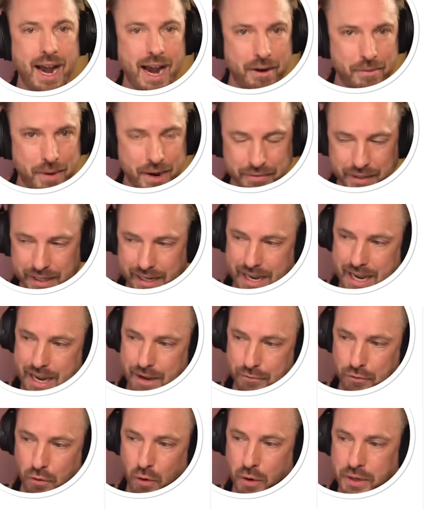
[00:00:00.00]
However,
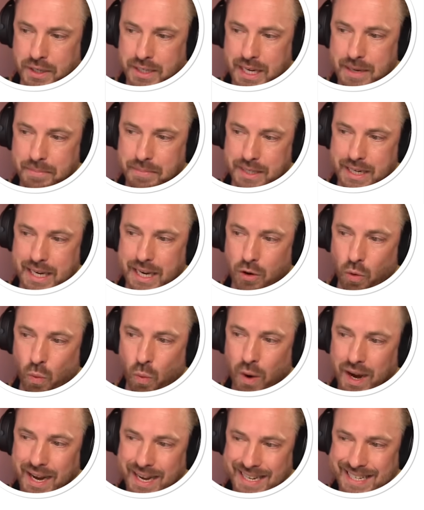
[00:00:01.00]
here for DeepSeek,
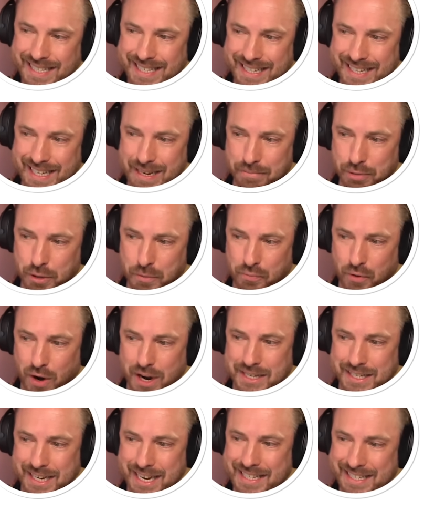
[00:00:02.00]
we can see the input
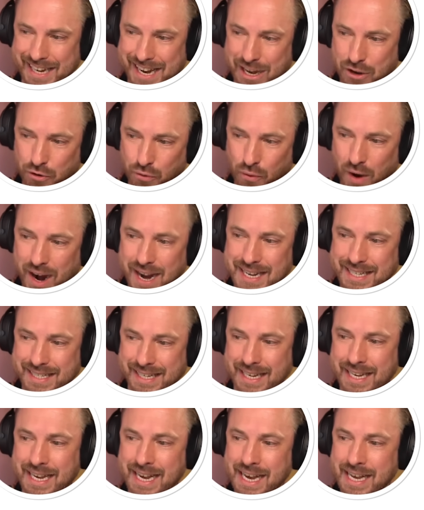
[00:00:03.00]
price is a
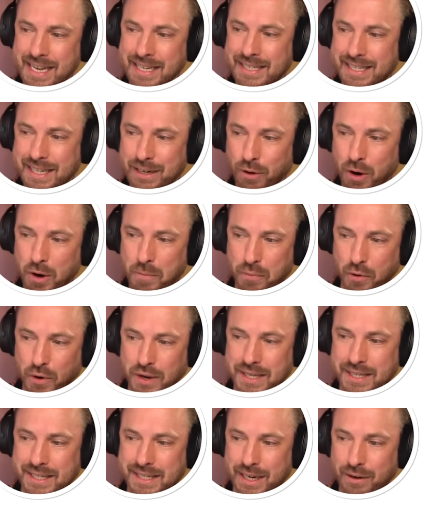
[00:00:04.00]
crazy
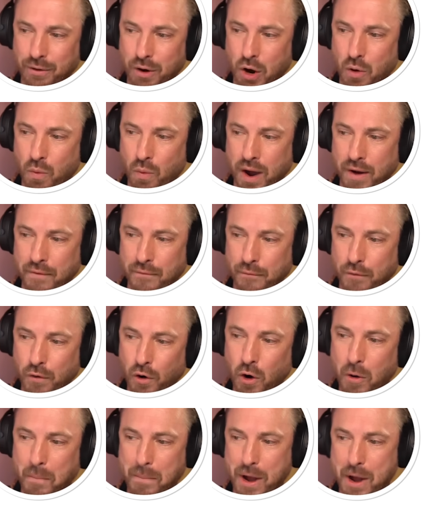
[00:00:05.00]

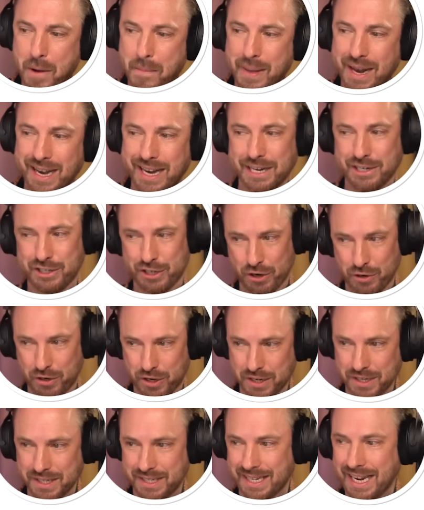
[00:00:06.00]
0.014 per million
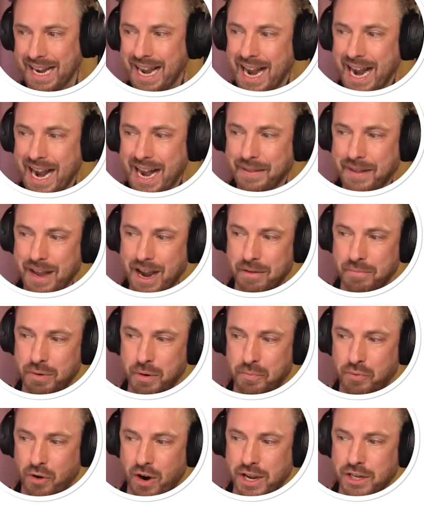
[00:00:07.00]
tokens, and the
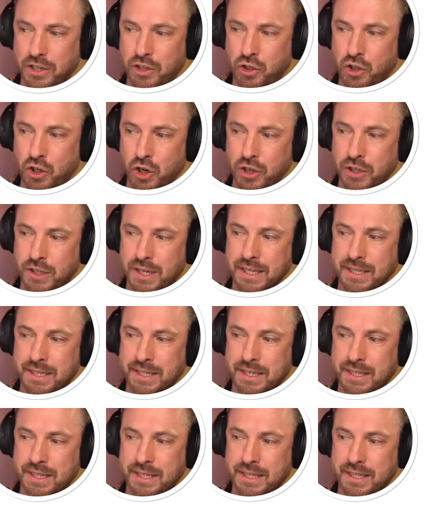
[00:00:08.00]
output price just